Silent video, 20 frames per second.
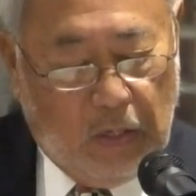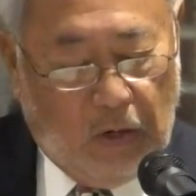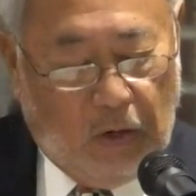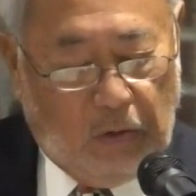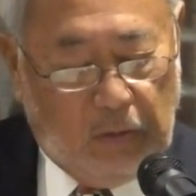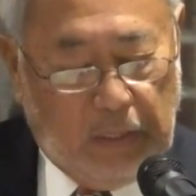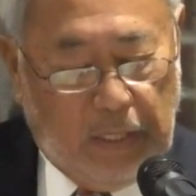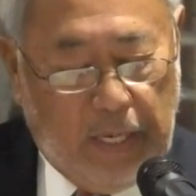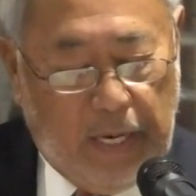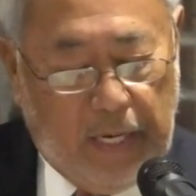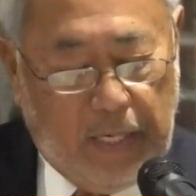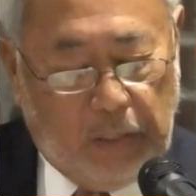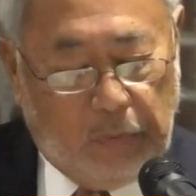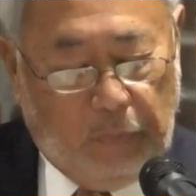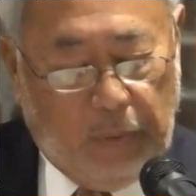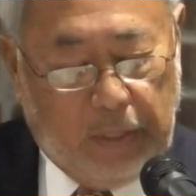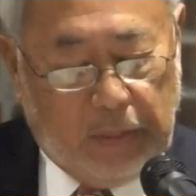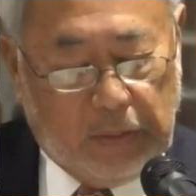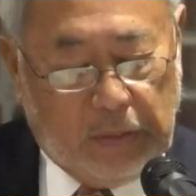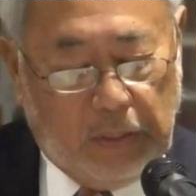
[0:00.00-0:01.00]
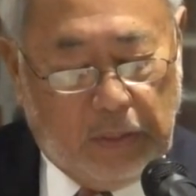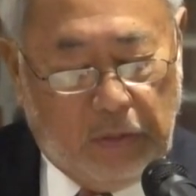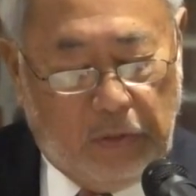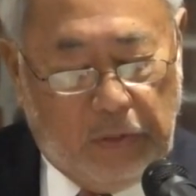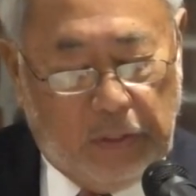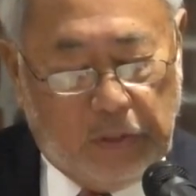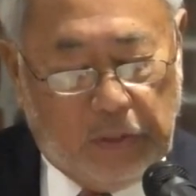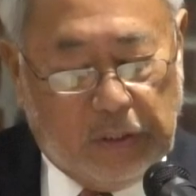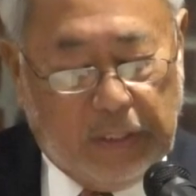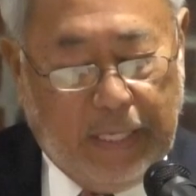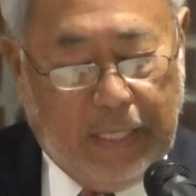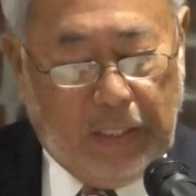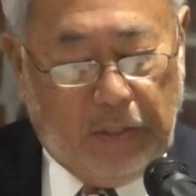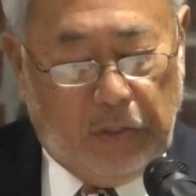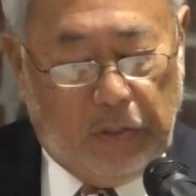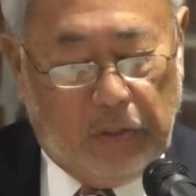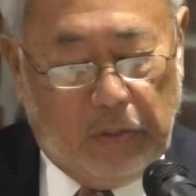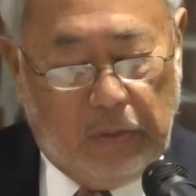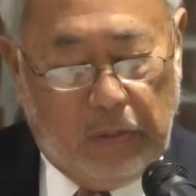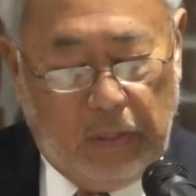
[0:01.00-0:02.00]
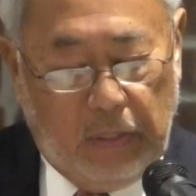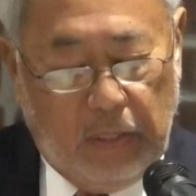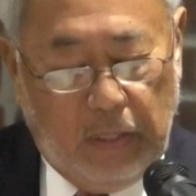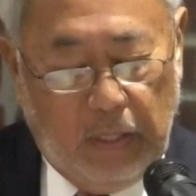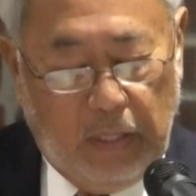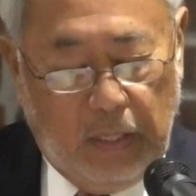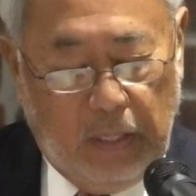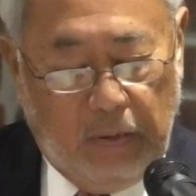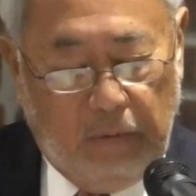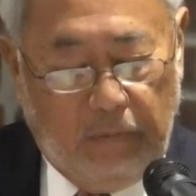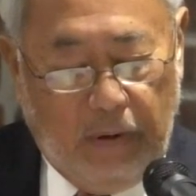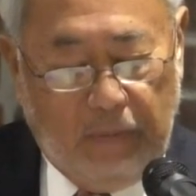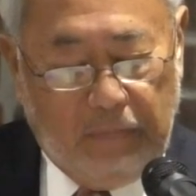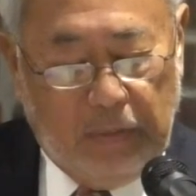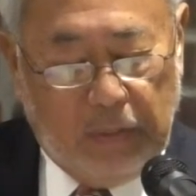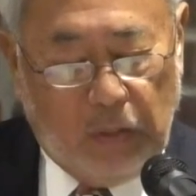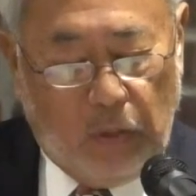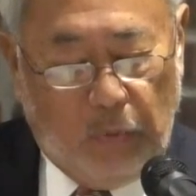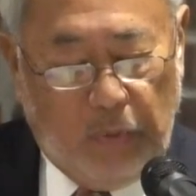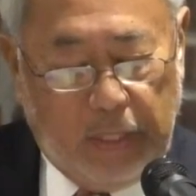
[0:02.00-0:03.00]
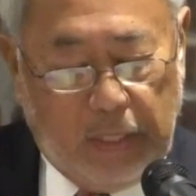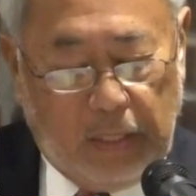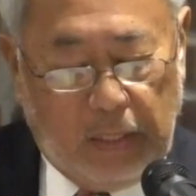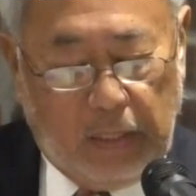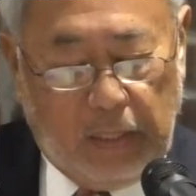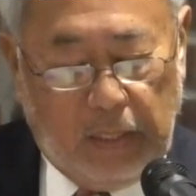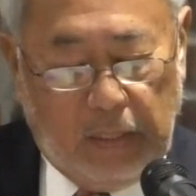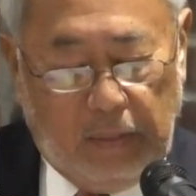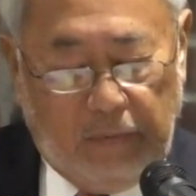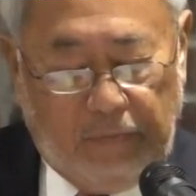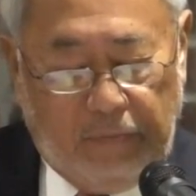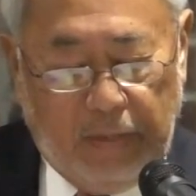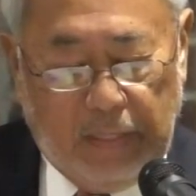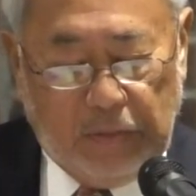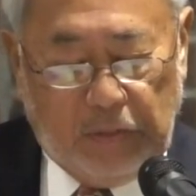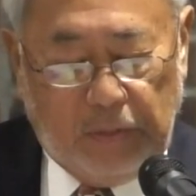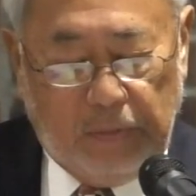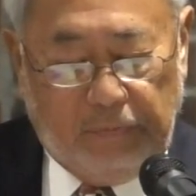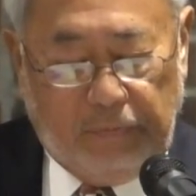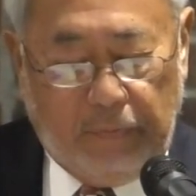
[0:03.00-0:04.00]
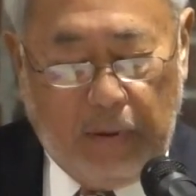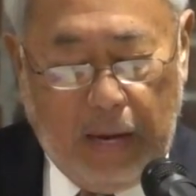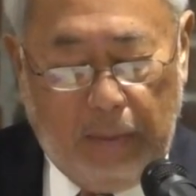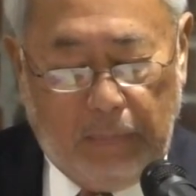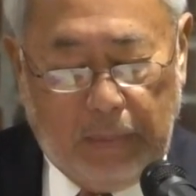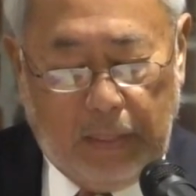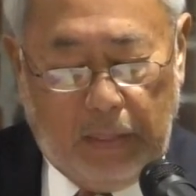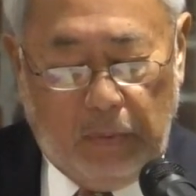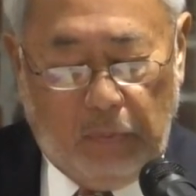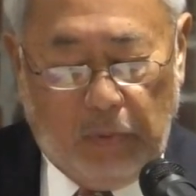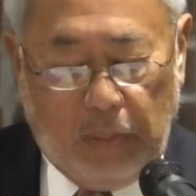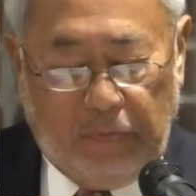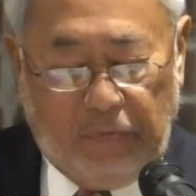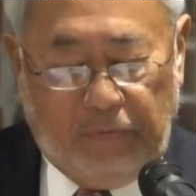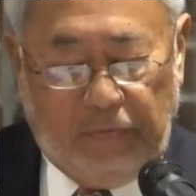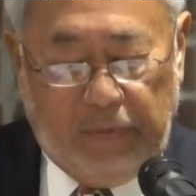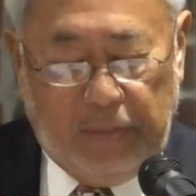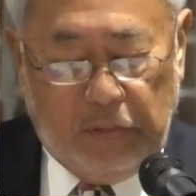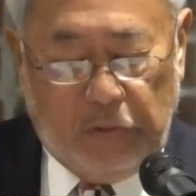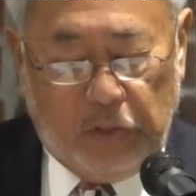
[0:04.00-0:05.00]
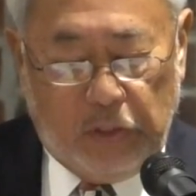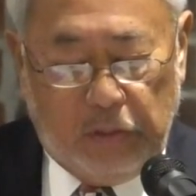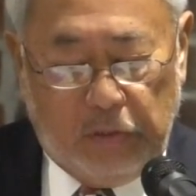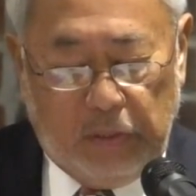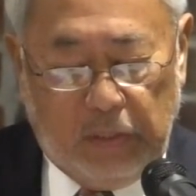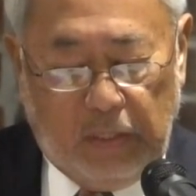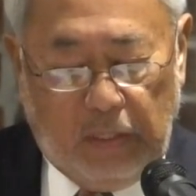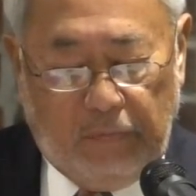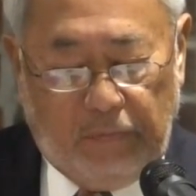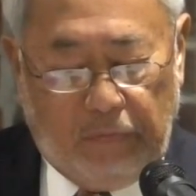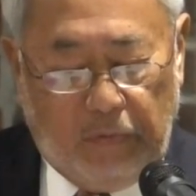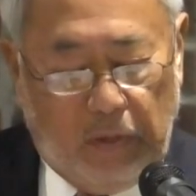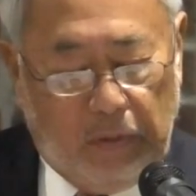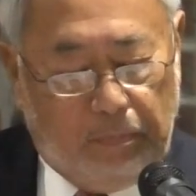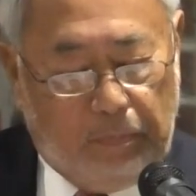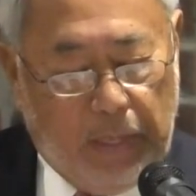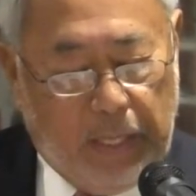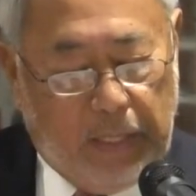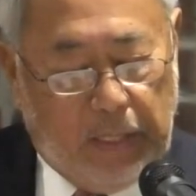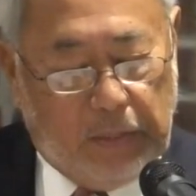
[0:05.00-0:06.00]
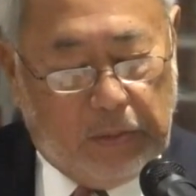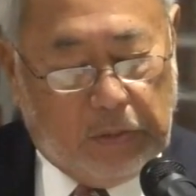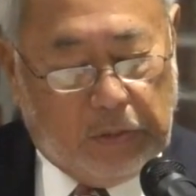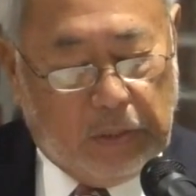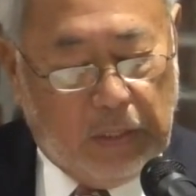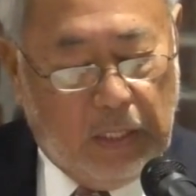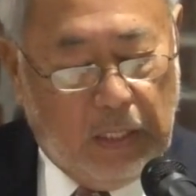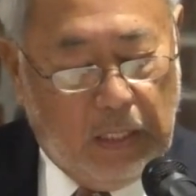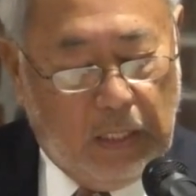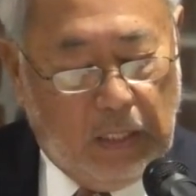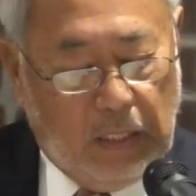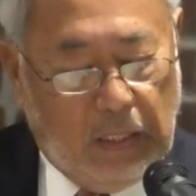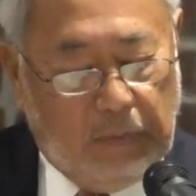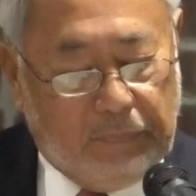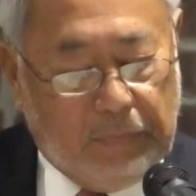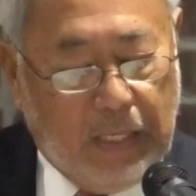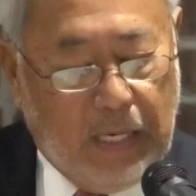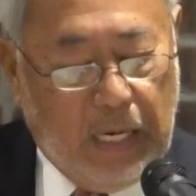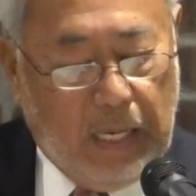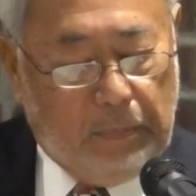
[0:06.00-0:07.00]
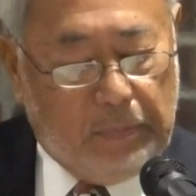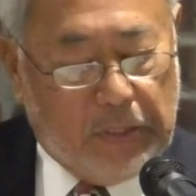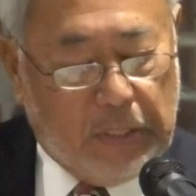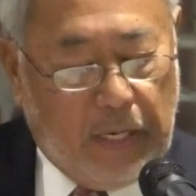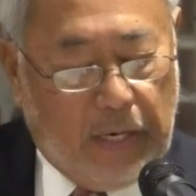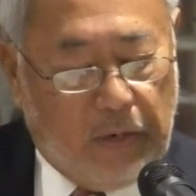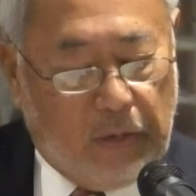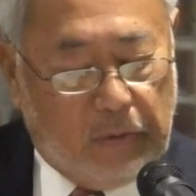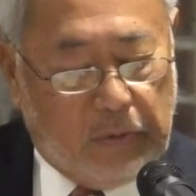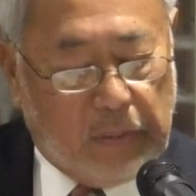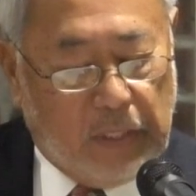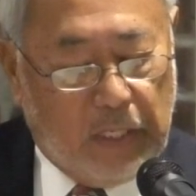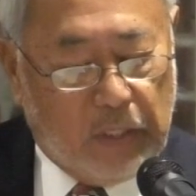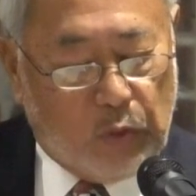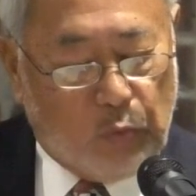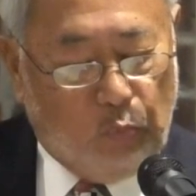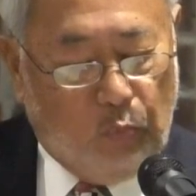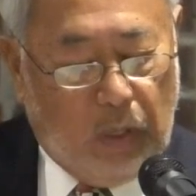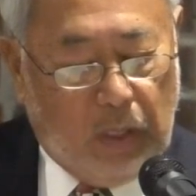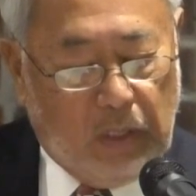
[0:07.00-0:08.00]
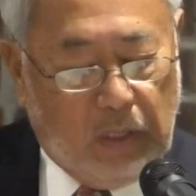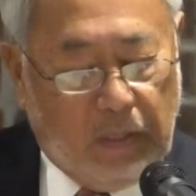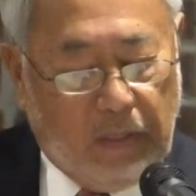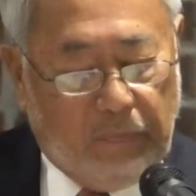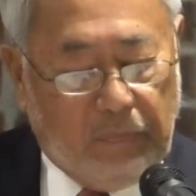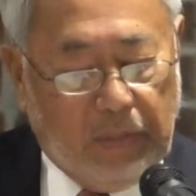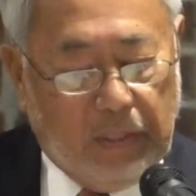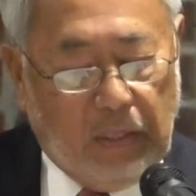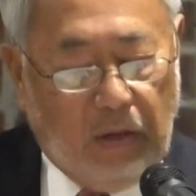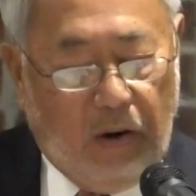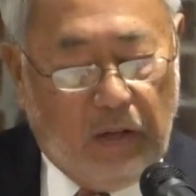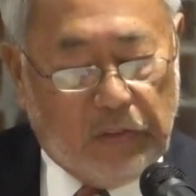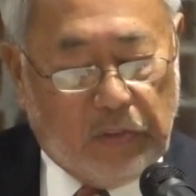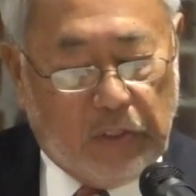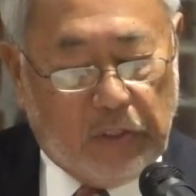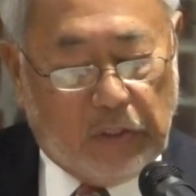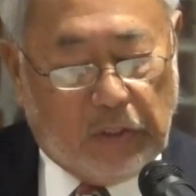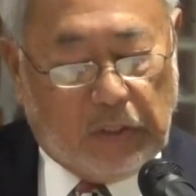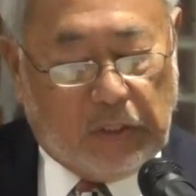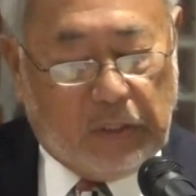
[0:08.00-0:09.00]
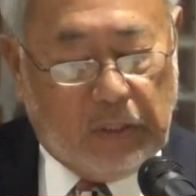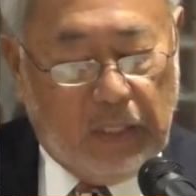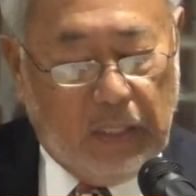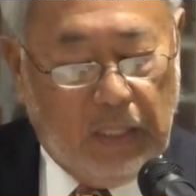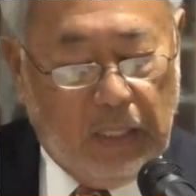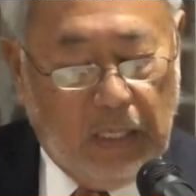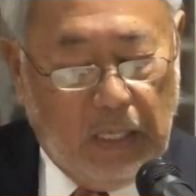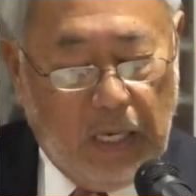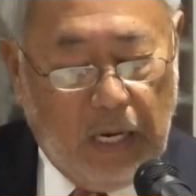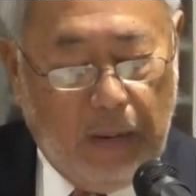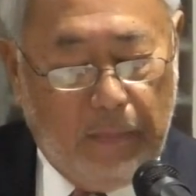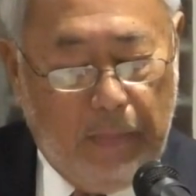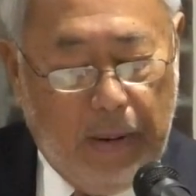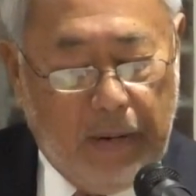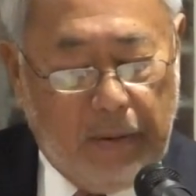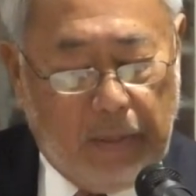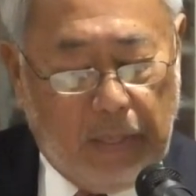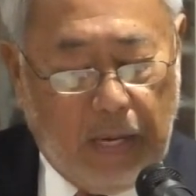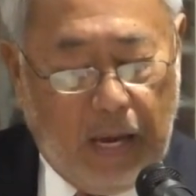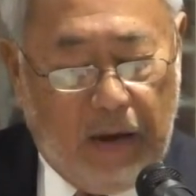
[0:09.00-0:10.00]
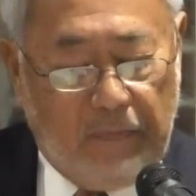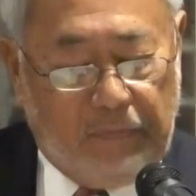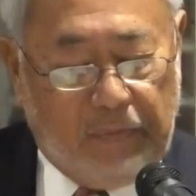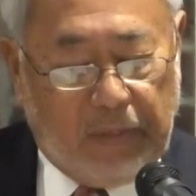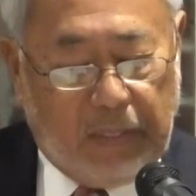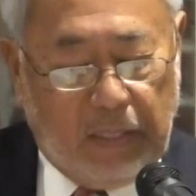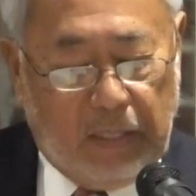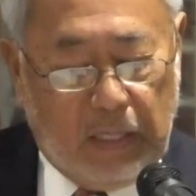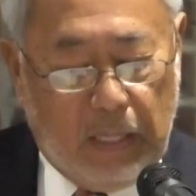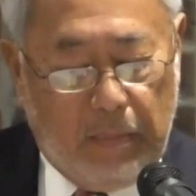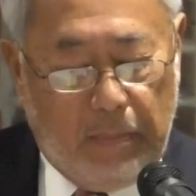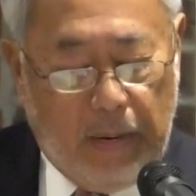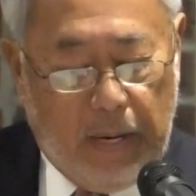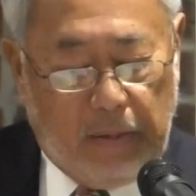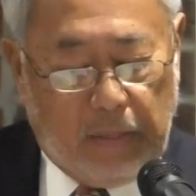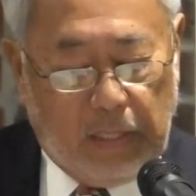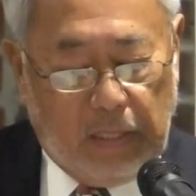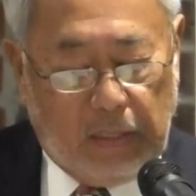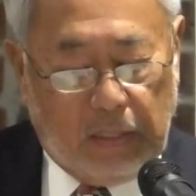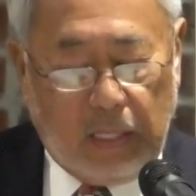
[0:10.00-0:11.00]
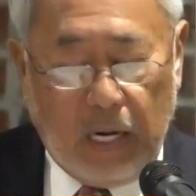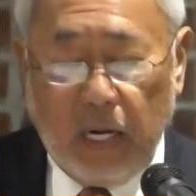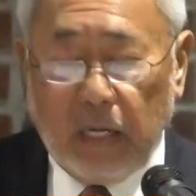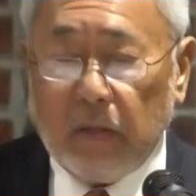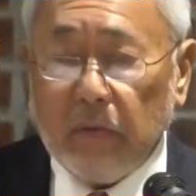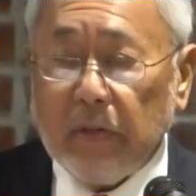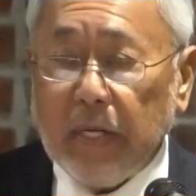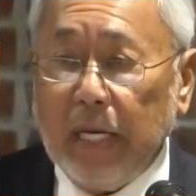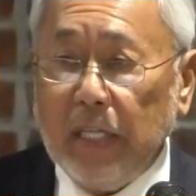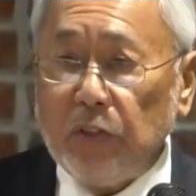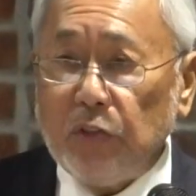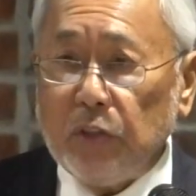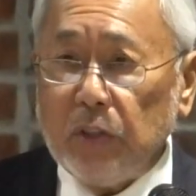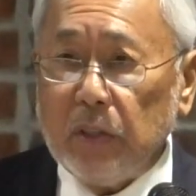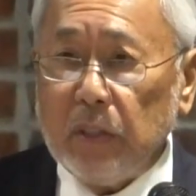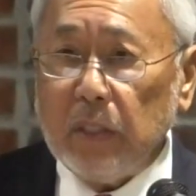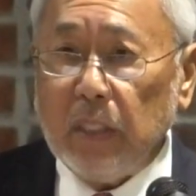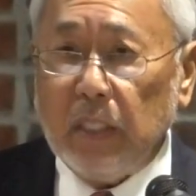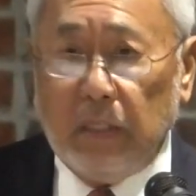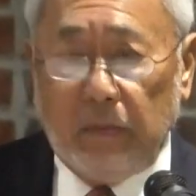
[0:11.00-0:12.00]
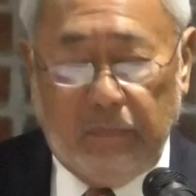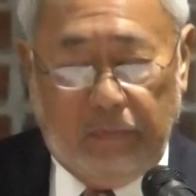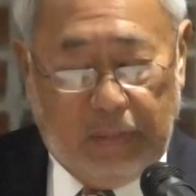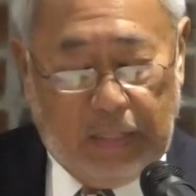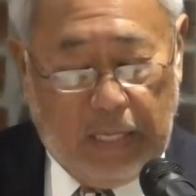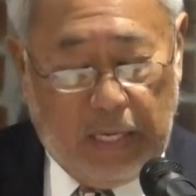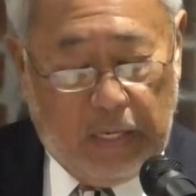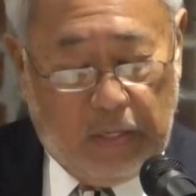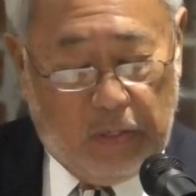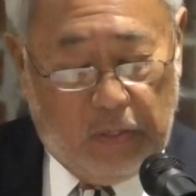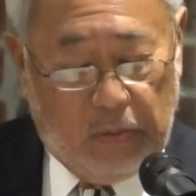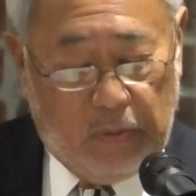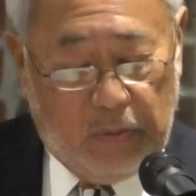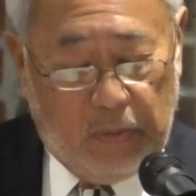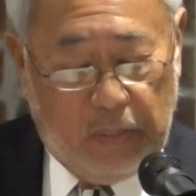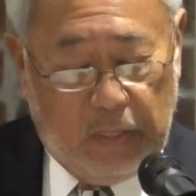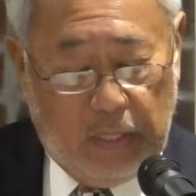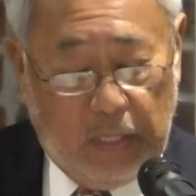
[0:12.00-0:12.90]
Only 8 weeks into his tenure, Reverend Quick and the Friendship family were featured on the front page of Times Herald as one of the largest African-American congregation in Vallejo.